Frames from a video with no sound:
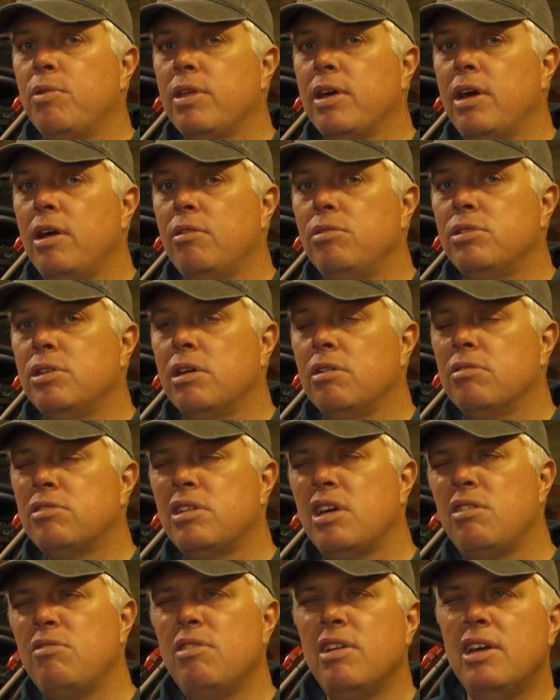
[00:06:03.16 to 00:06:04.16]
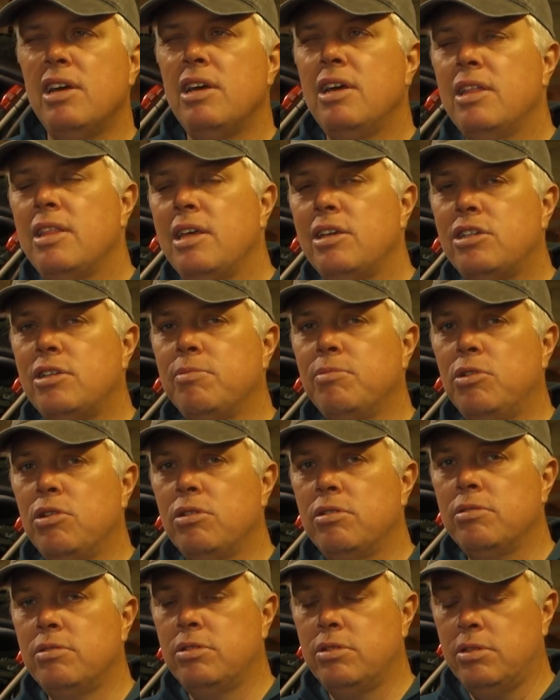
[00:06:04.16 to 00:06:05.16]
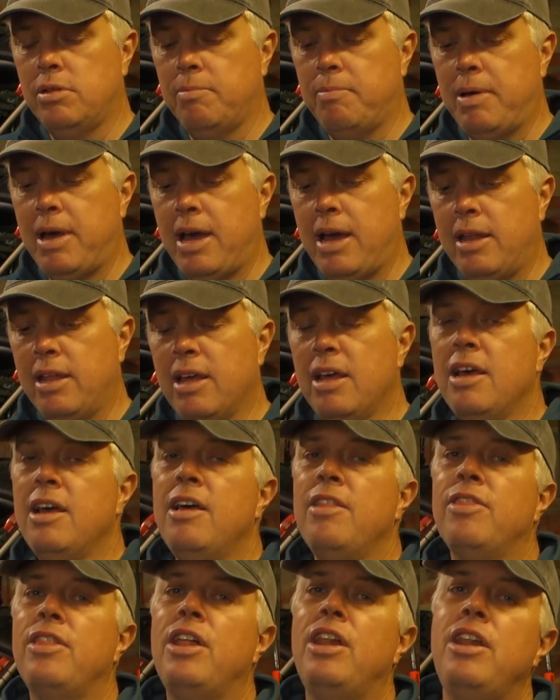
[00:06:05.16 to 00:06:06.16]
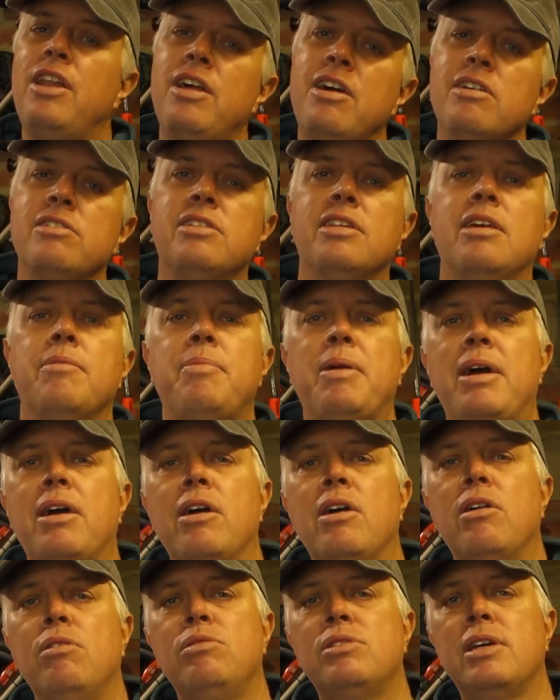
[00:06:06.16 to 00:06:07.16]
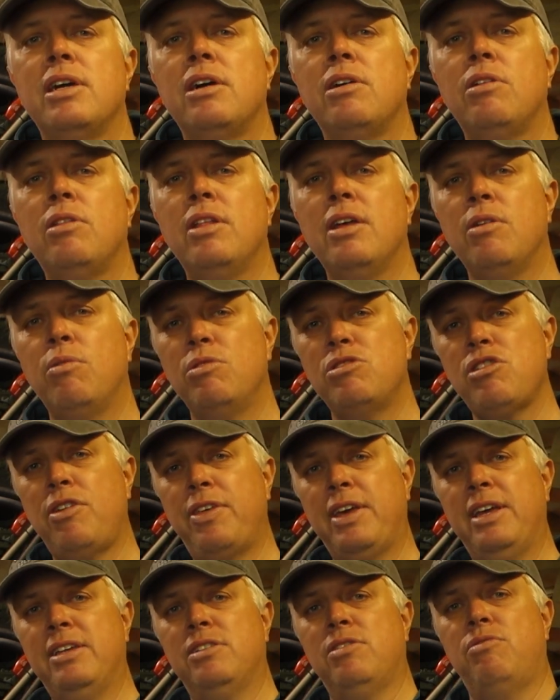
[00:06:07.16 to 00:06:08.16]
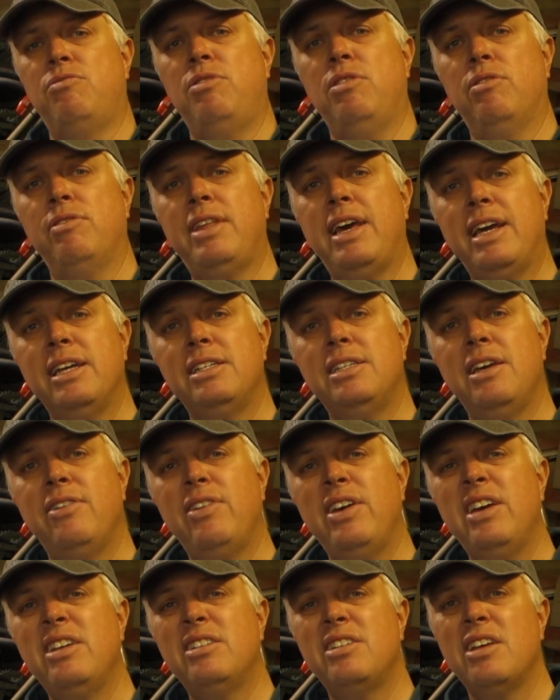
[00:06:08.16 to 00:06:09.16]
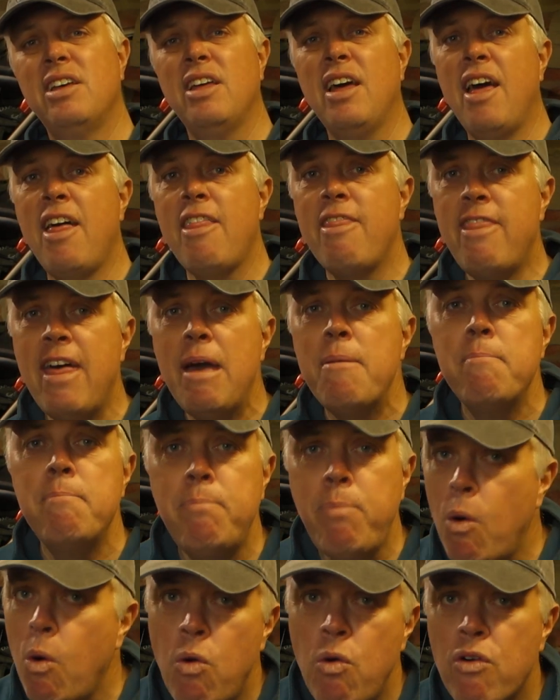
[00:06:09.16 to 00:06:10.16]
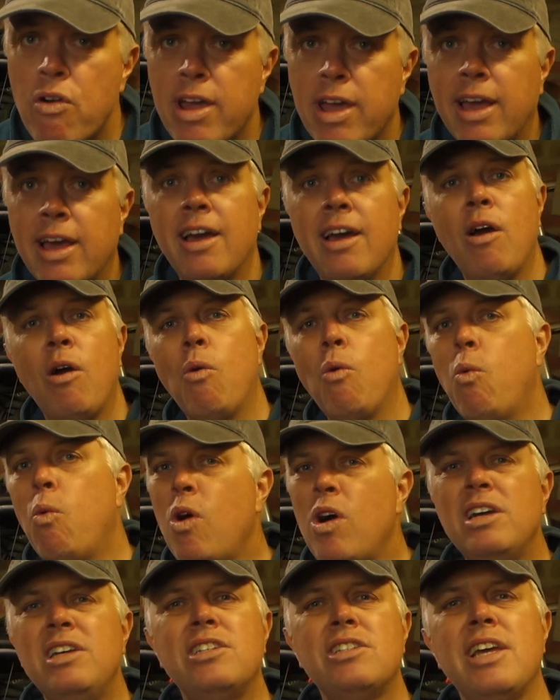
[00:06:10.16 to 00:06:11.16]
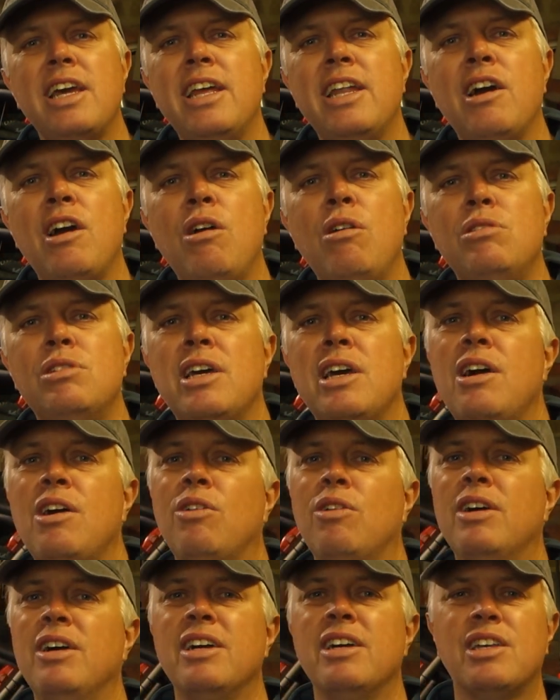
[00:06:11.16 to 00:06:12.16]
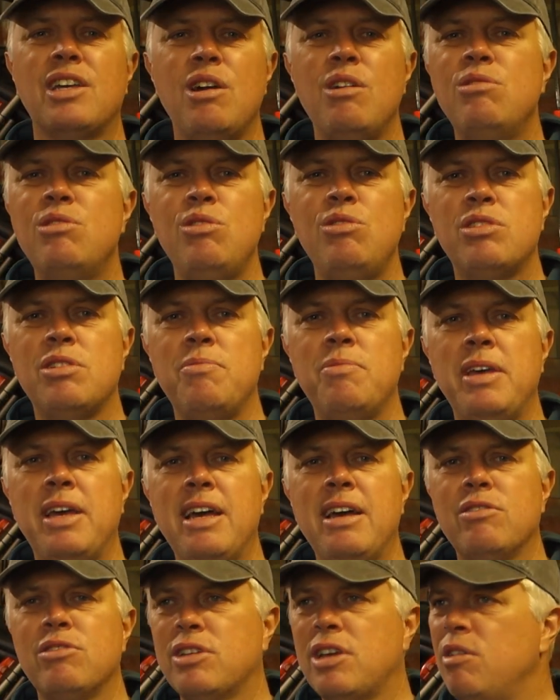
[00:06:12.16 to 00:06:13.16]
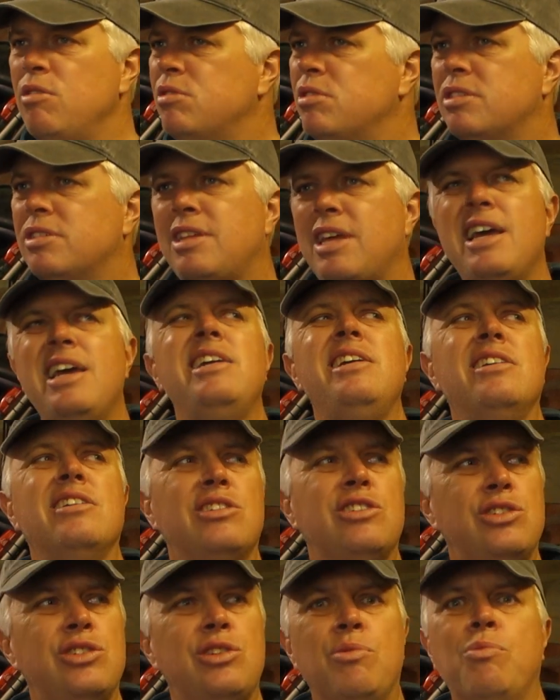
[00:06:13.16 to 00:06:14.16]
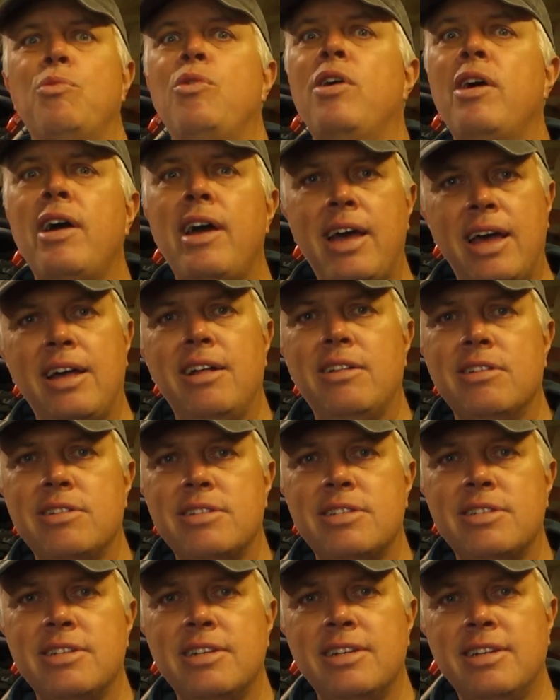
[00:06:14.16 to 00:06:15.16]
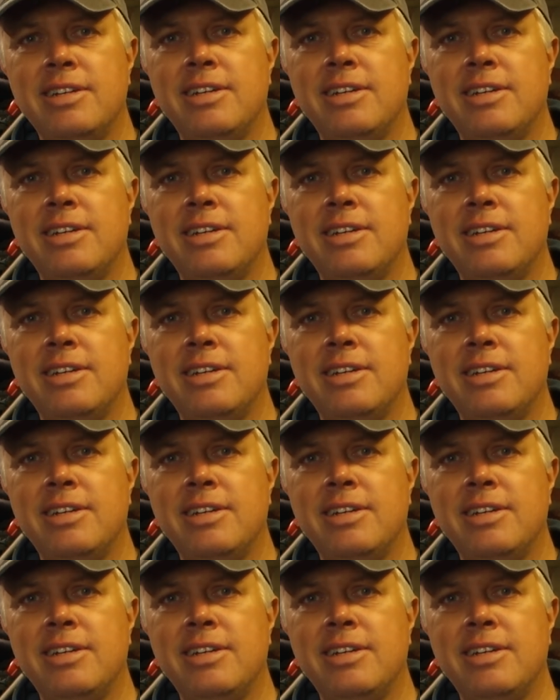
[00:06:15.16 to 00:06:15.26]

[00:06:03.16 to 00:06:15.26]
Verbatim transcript: with a hotel. So there's some good and some bad. The last thing about a hotel, which I think is a real negative, is that they're boring. Why stay in a hotel? Go and do something else. Go and stay somewhere else.